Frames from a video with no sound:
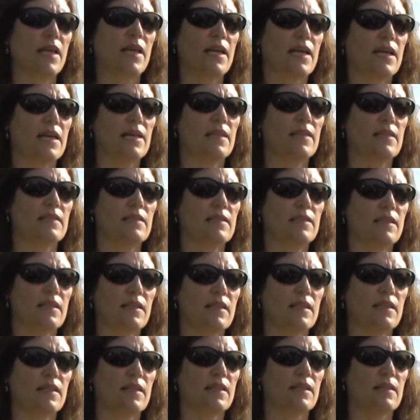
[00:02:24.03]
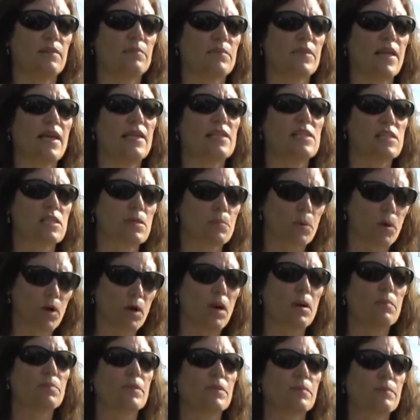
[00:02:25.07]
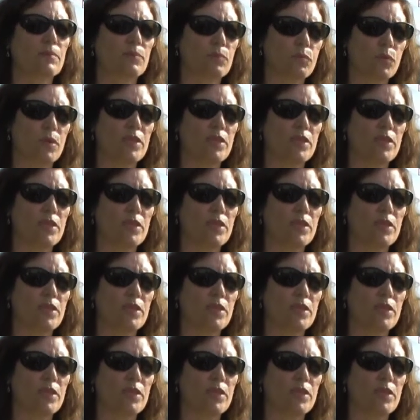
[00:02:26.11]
And um, that's the problem.